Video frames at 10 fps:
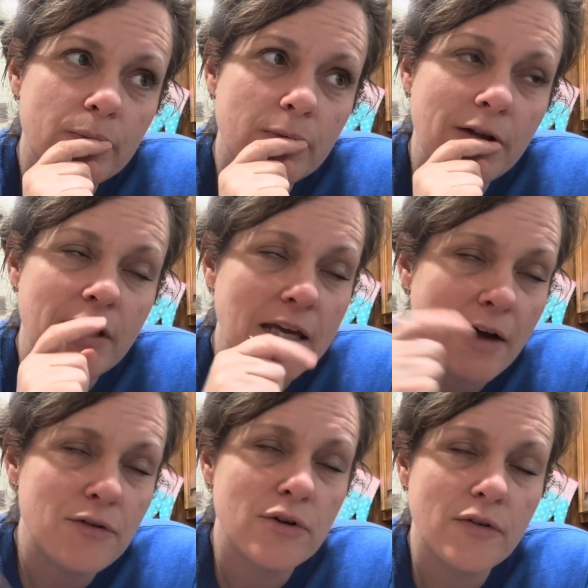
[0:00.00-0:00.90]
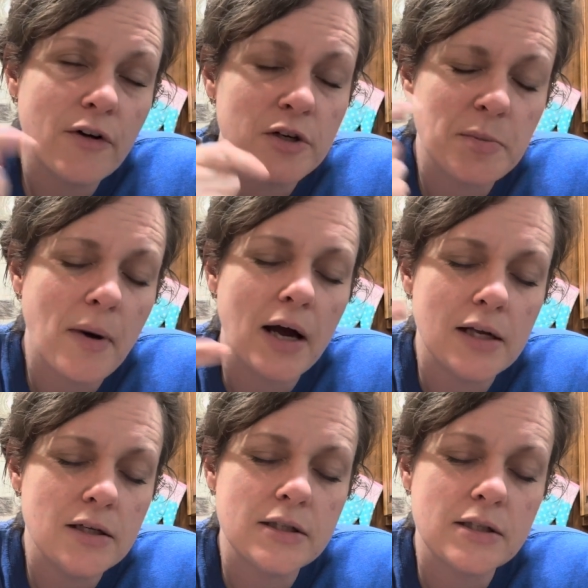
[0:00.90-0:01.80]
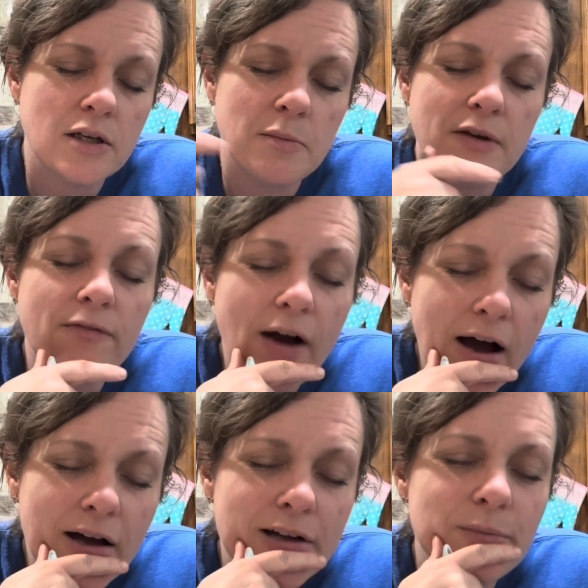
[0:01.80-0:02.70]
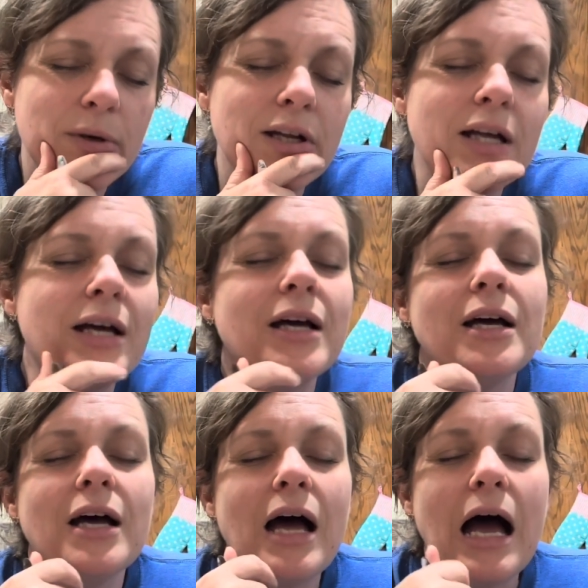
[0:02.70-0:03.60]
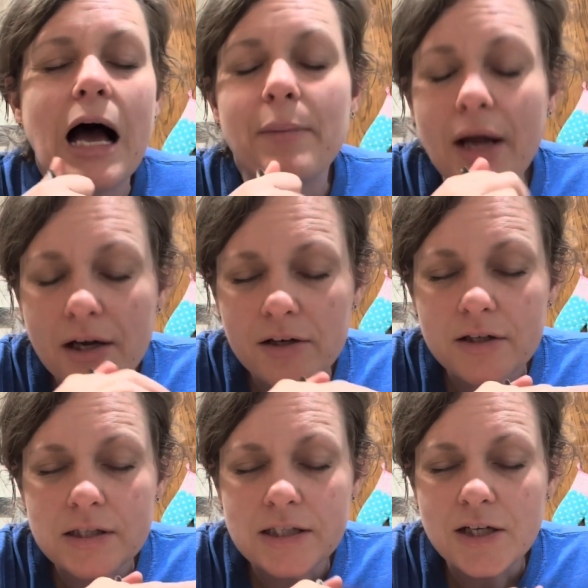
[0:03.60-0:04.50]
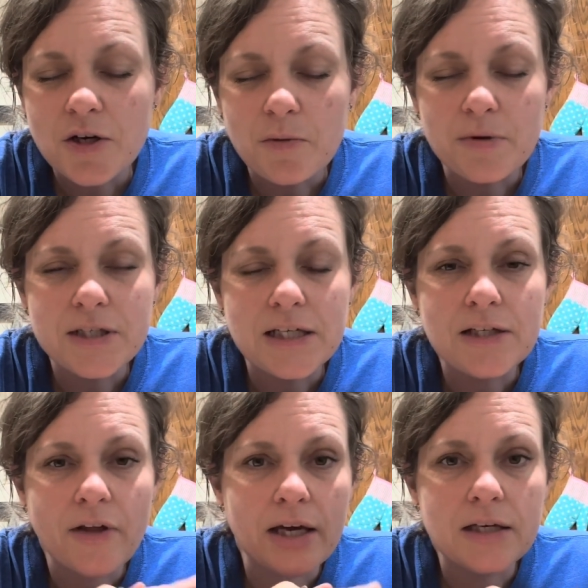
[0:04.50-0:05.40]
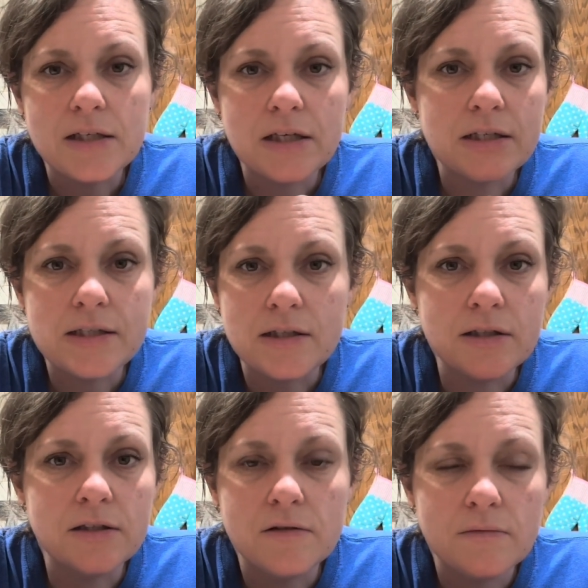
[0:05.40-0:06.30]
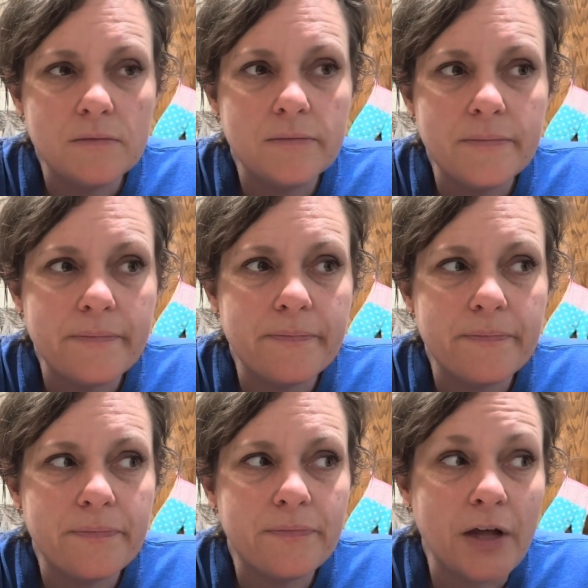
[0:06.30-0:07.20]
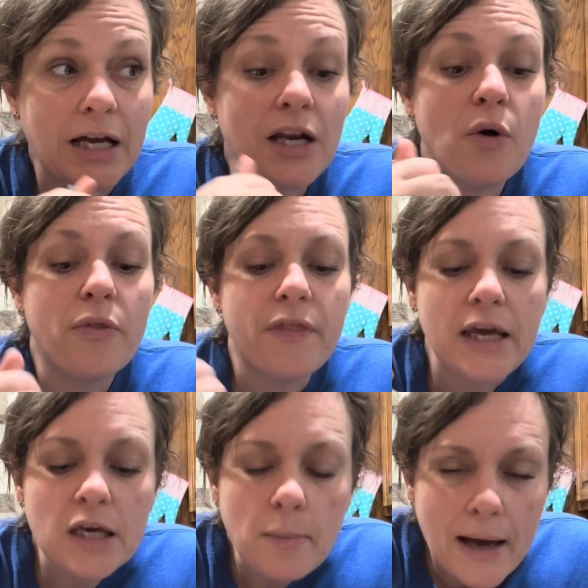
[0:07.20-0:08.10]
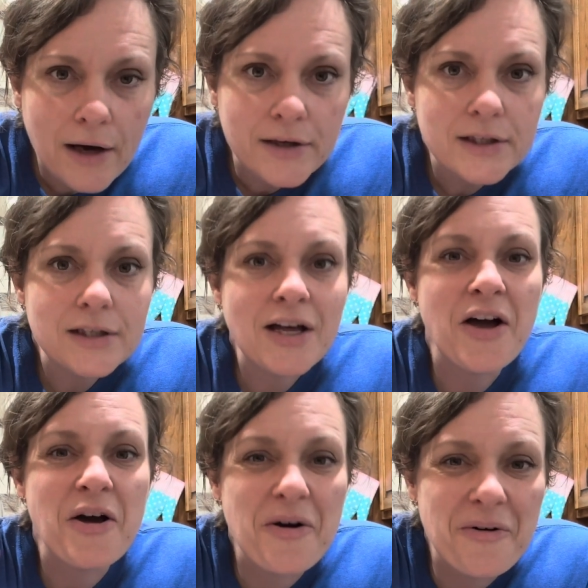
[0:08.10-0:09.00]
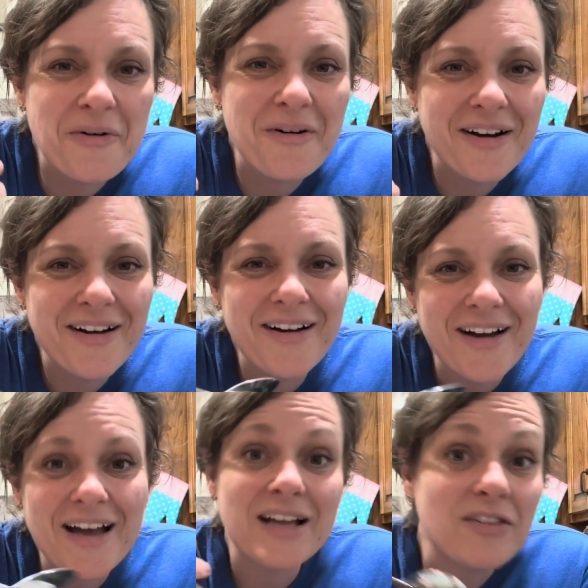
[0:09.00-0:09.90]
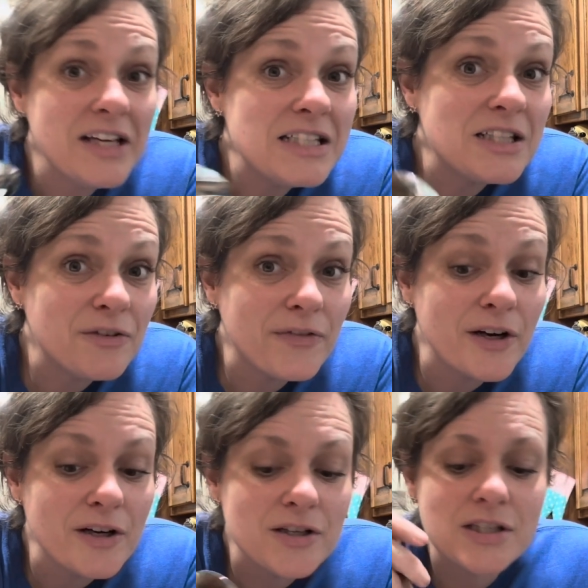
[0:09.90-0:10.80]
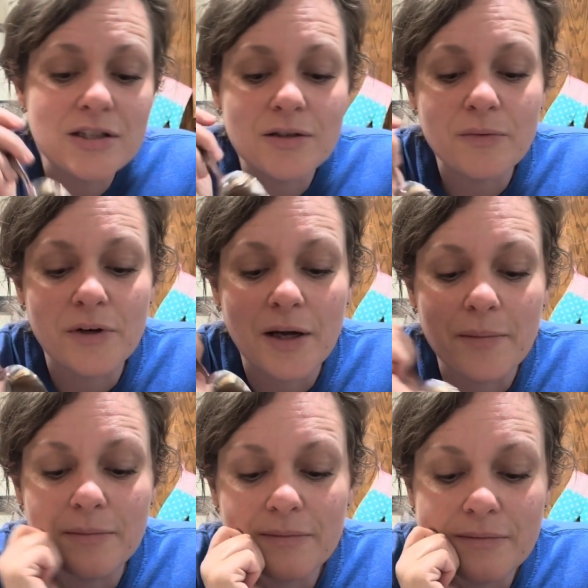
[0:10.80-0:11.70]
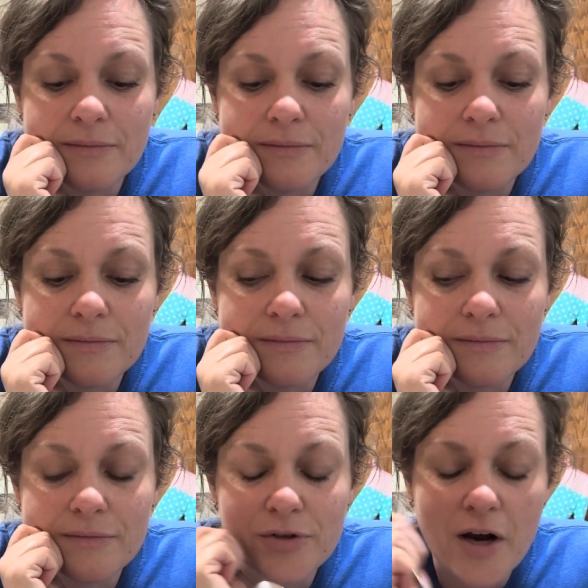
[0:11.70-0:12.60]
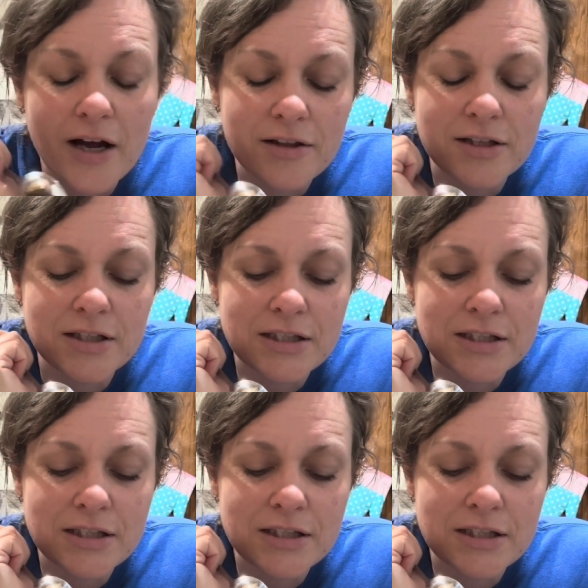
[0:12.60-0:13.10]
I think after the first bite, it's gonna be fine, but I'm not gonna sit here and pretend like it doesn't, like I don't think about it, at least at first when I'm trying this.